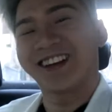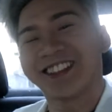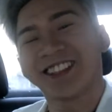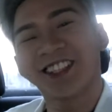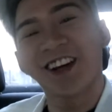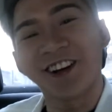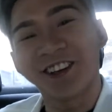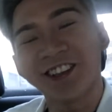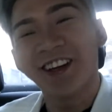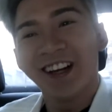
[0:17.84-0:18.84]

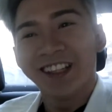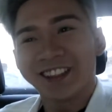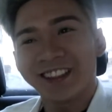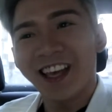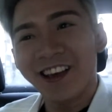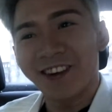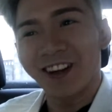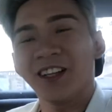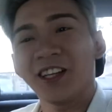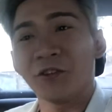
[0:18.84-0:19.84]
So today
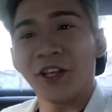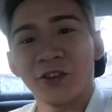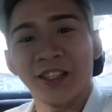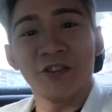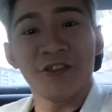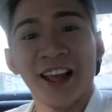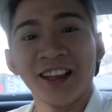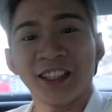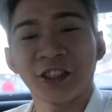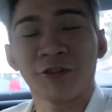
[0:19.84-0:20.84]
we're on our way to an
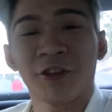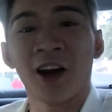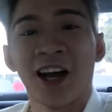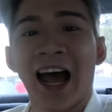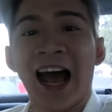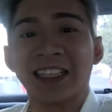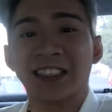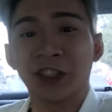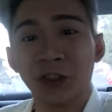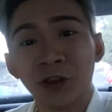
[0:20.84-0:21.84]
event. It's for
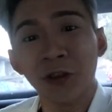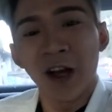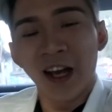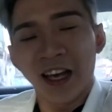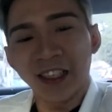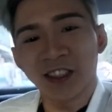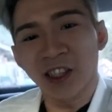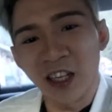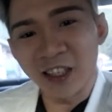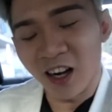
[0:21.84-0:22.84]
AXU. It's
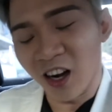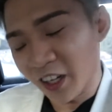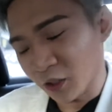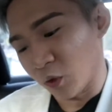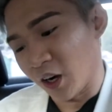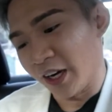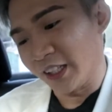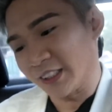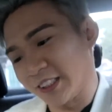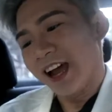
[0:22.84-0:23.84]
called Art
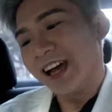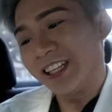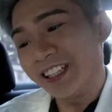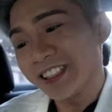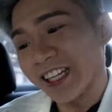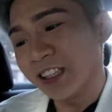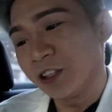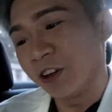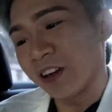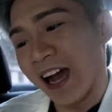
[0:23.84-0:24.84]
Wars, an inside
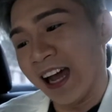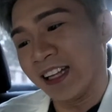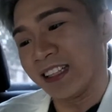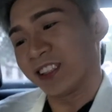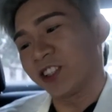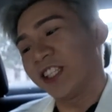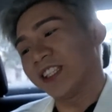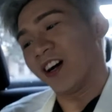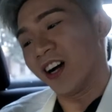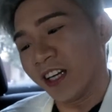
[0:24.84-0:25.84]
look at
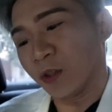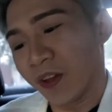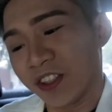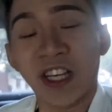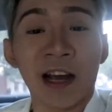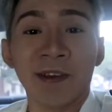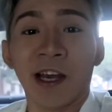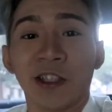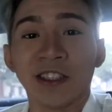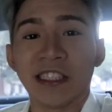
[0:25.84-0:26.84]
street art with Jappy
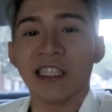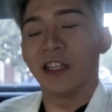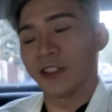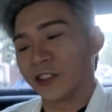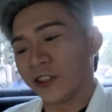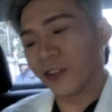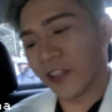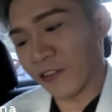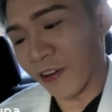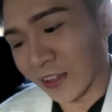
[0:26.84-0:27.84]
Agoncillo. So
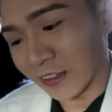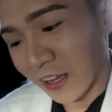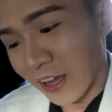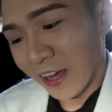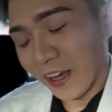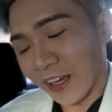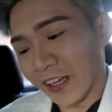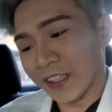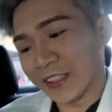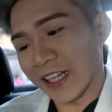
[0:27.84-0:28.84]
the event
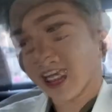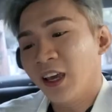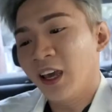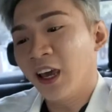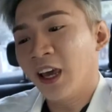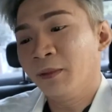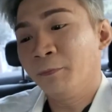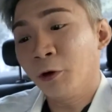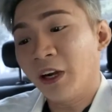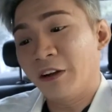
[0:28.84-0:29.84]
is in
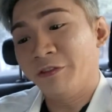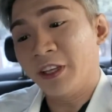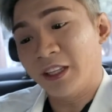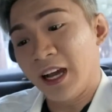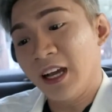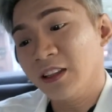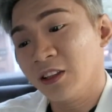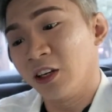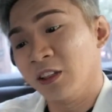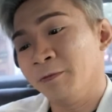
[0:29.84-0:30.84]
Pura Vida,
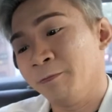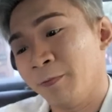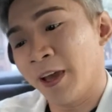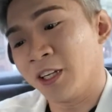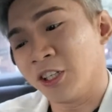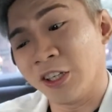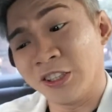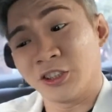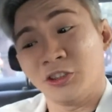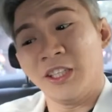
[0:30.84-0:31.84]
Don
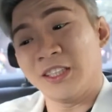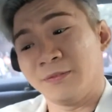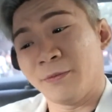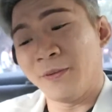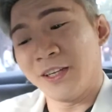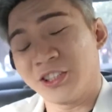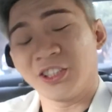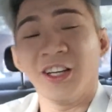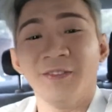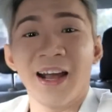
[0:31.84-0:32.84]
Pedro Street,
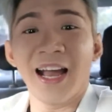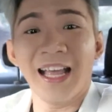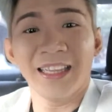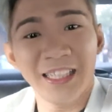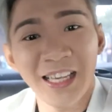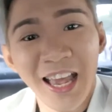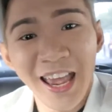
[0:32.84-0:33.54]
Poblacion, Makati.